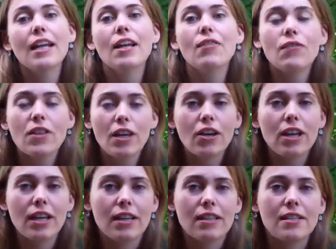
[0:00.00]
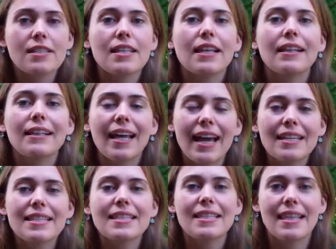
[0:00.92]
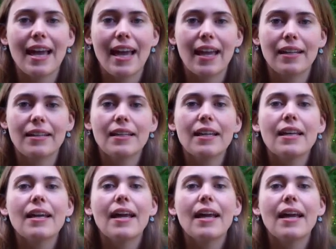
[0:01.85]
if there is less than